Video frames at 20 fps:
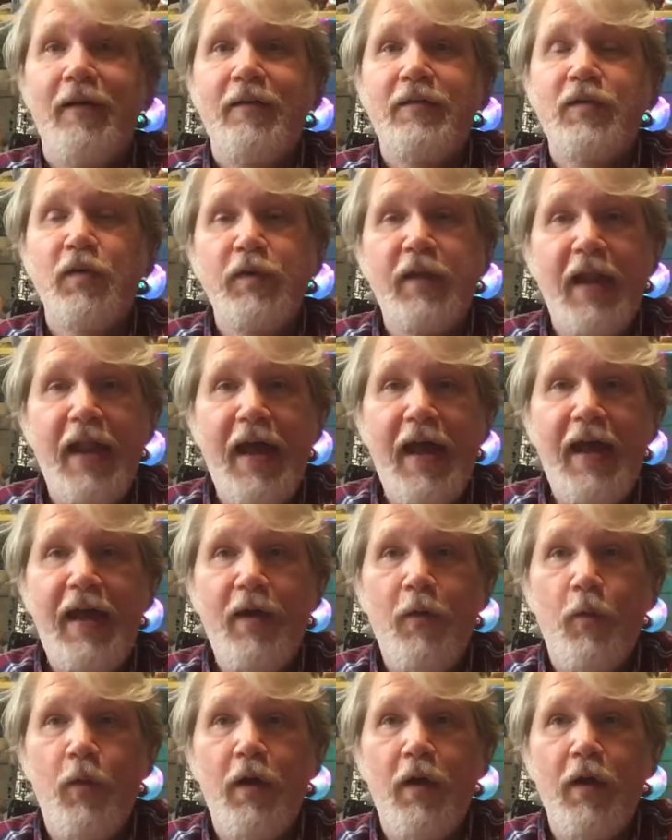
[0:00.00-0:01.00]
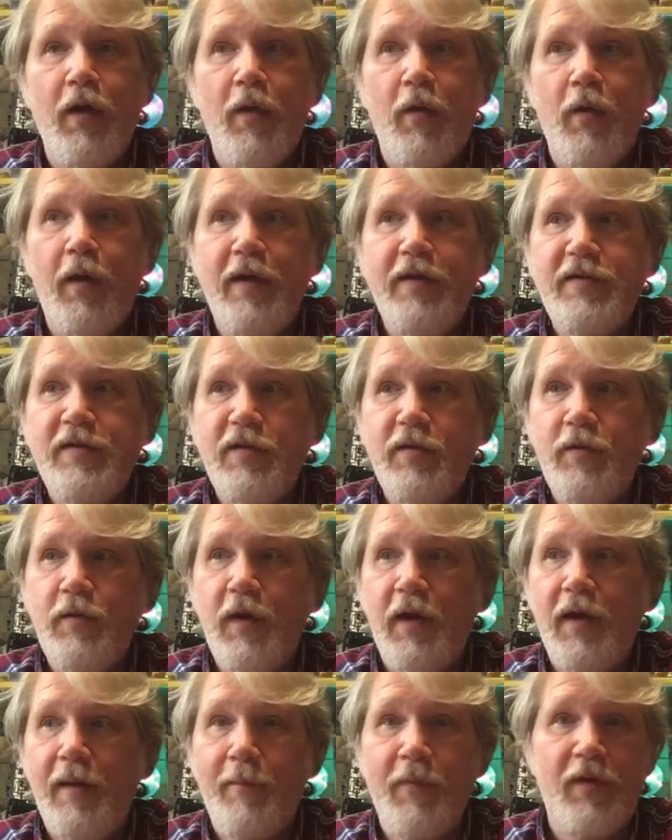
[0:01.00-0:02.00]
So today we're going to,
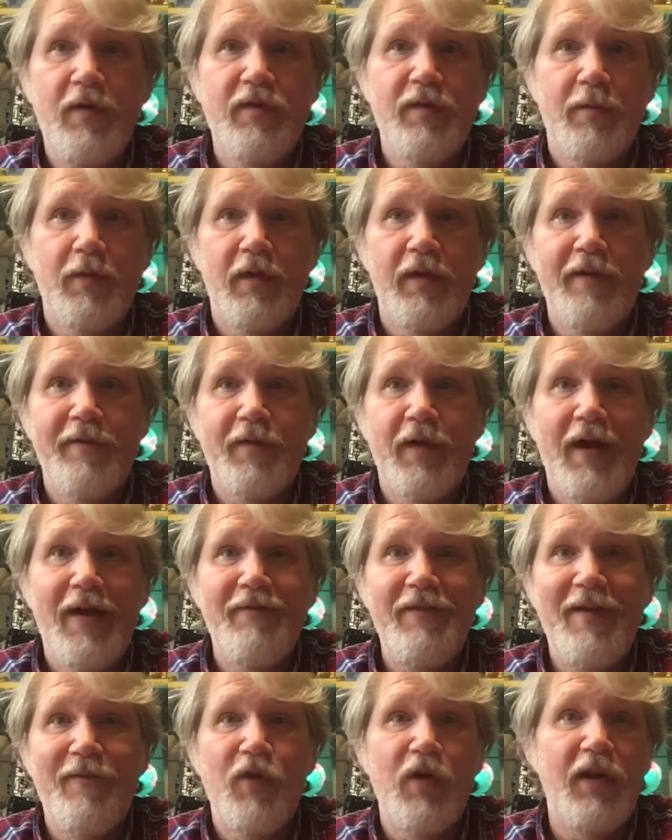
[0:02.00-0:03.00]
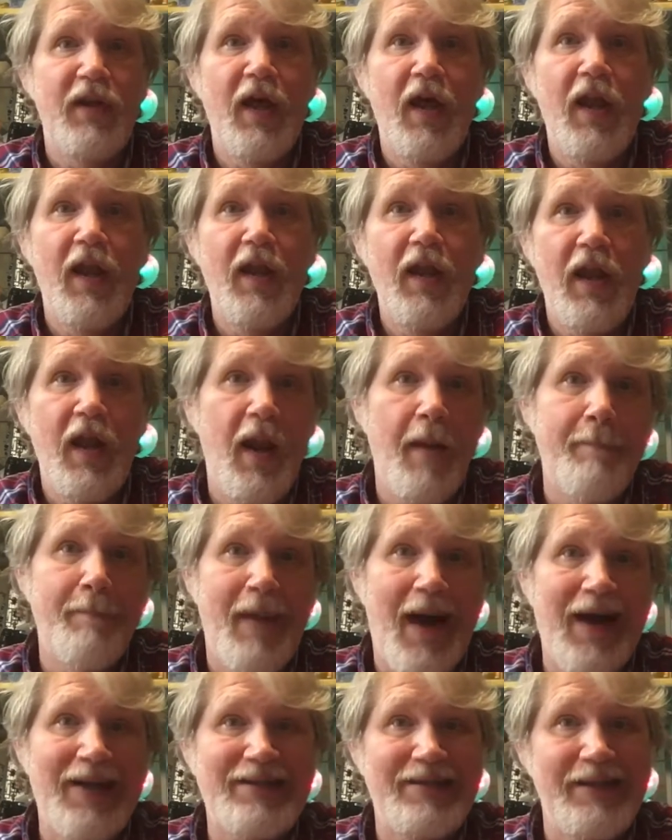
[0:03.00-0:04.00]
I'm going to do something a little different. I've never done an
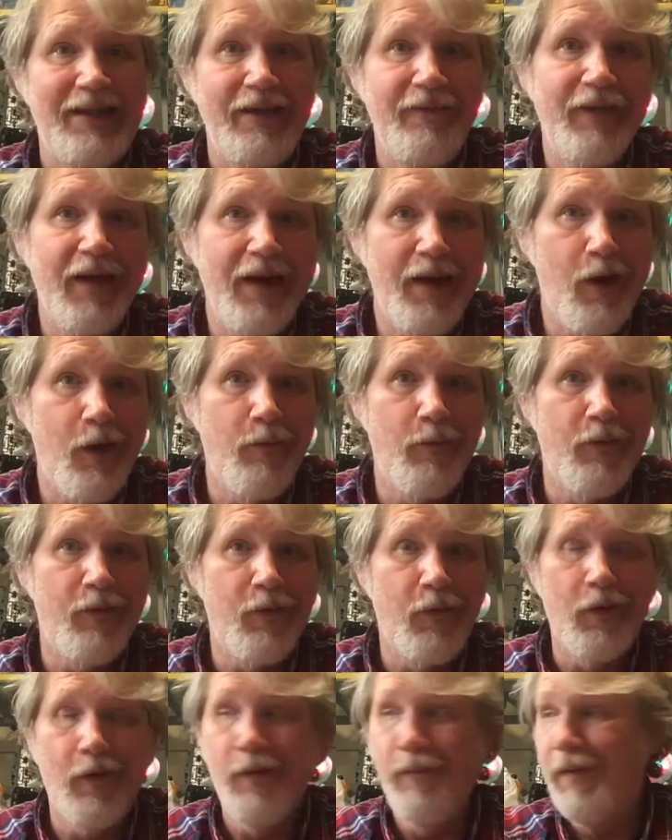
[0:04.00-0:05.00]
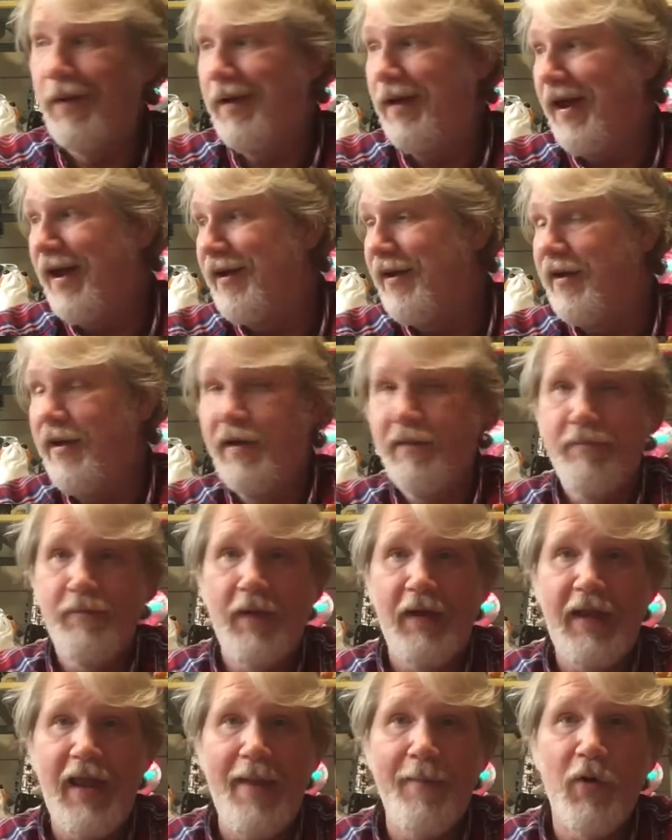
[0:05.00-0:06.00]
unboxing video before, but I
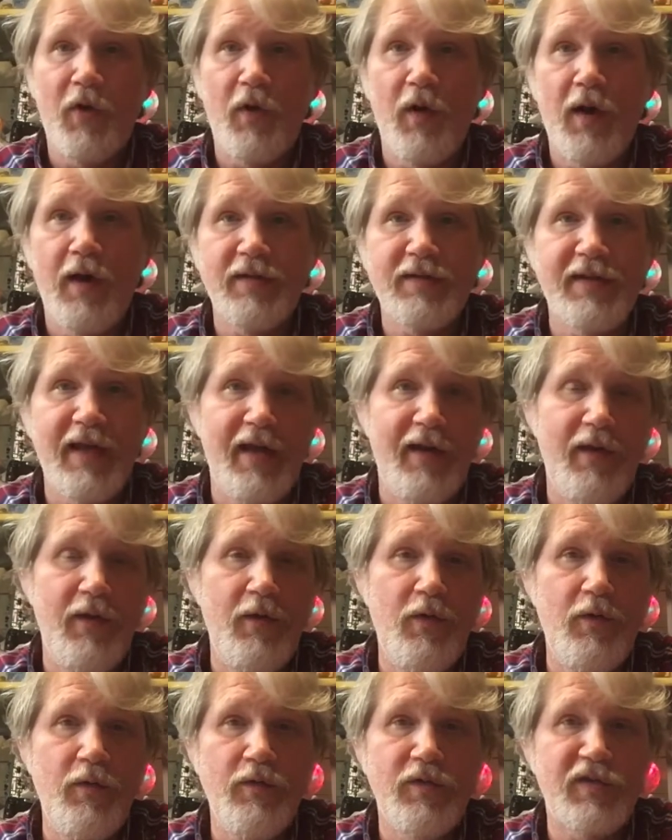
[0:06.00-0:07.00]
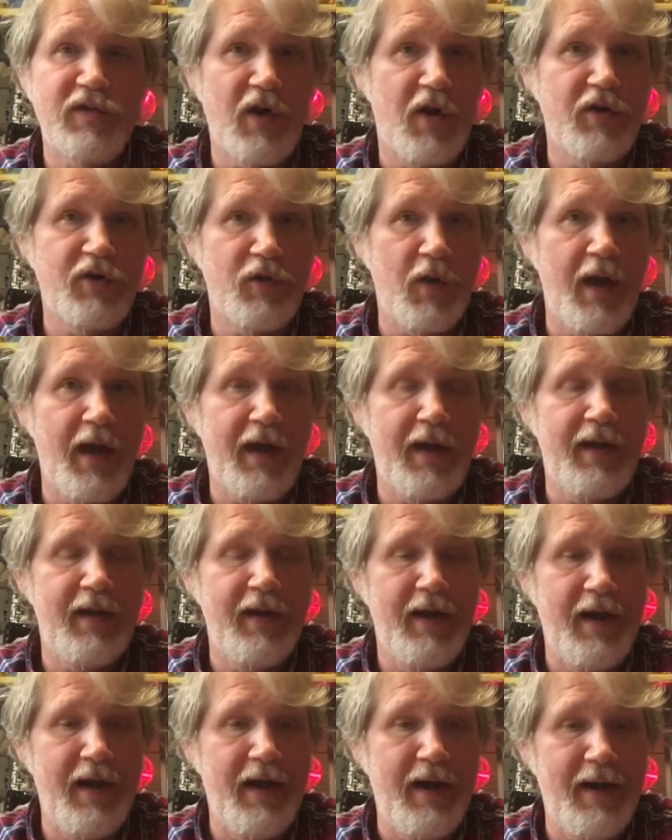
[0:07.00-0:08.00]
came across that new Star Trek
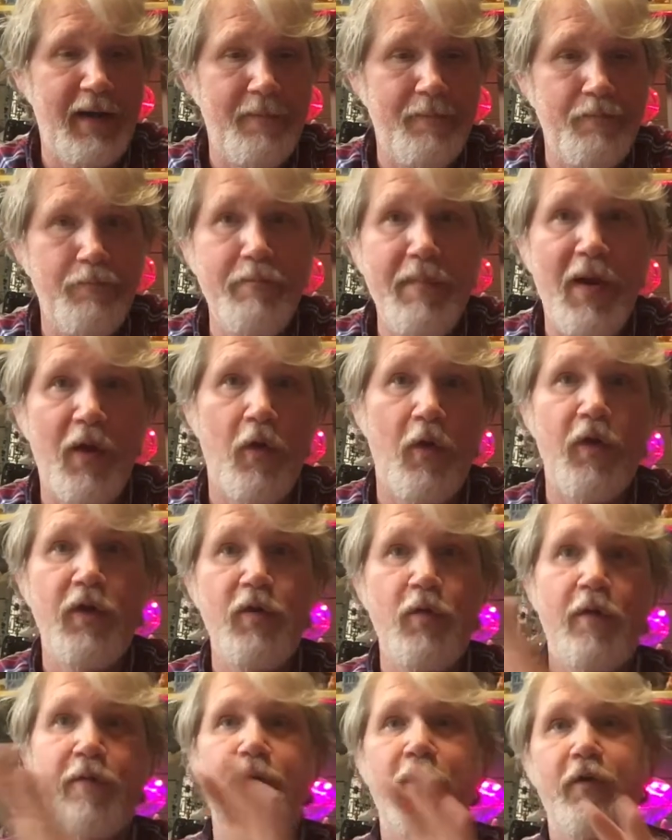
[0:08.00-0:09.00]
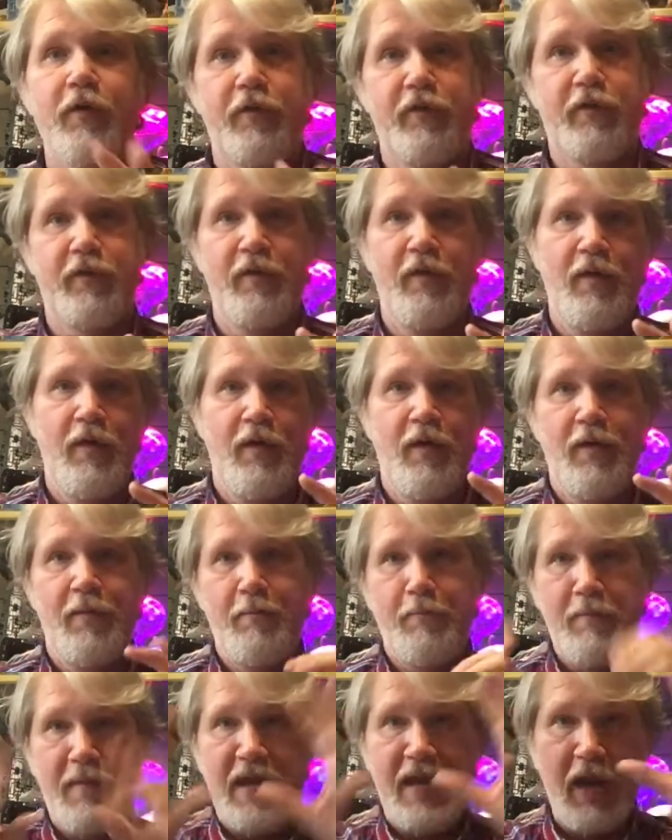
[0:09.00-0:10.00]
Mirror Universe
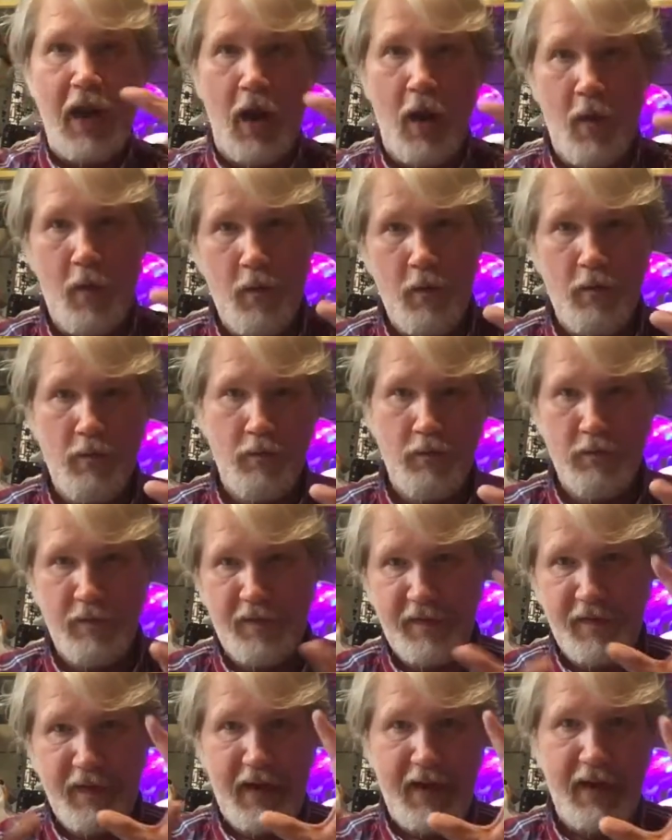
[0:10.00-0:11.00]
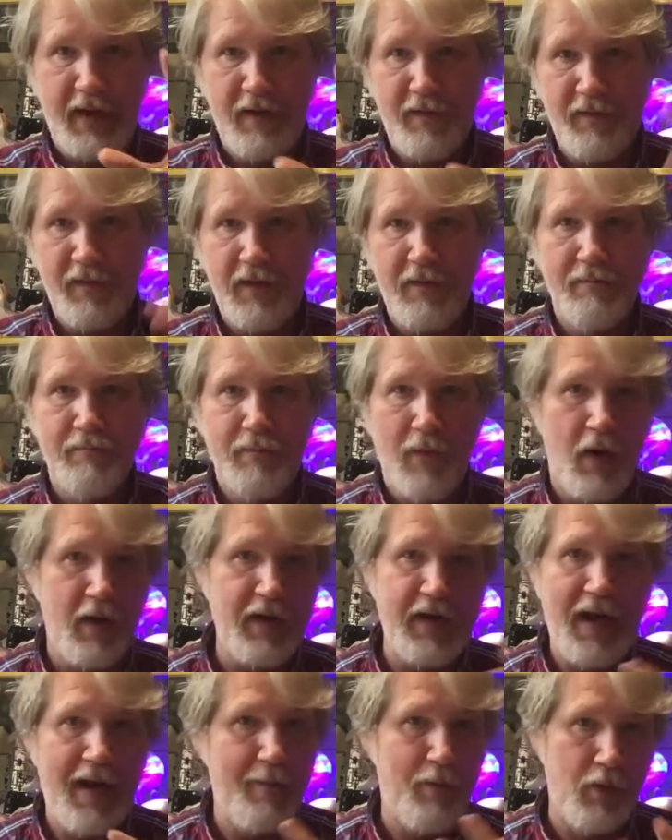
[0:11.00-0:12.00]
Mego thing that
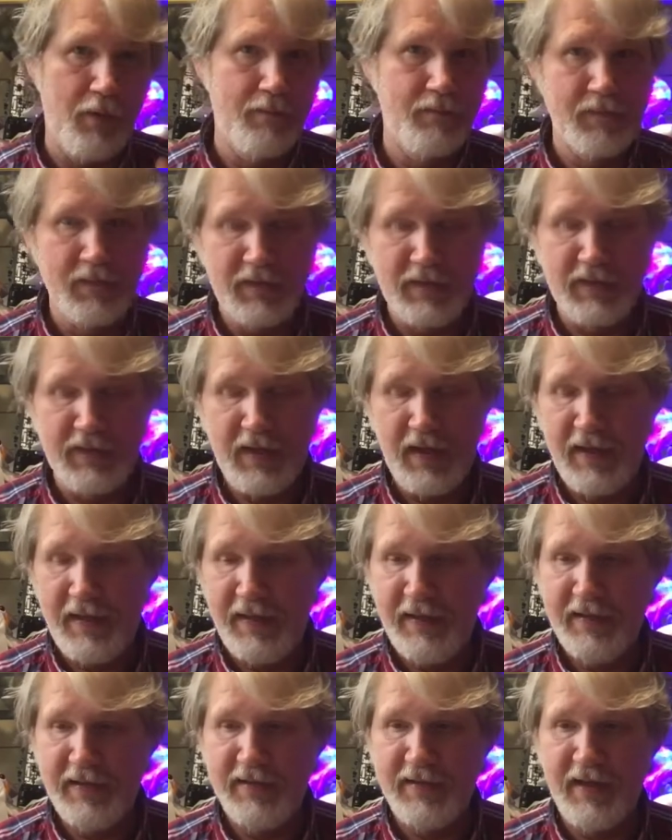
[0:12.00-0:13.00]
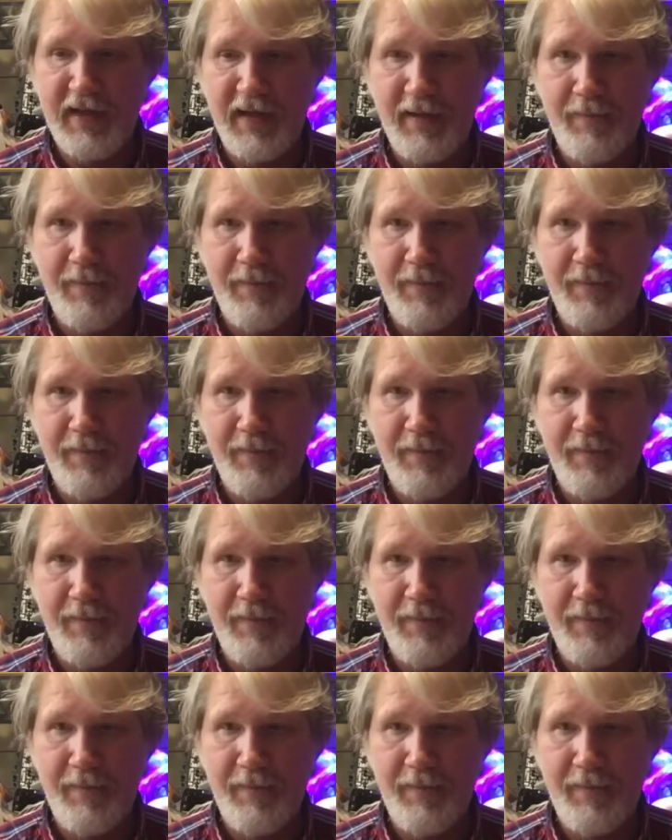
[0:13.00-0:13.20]
Marty Abrams is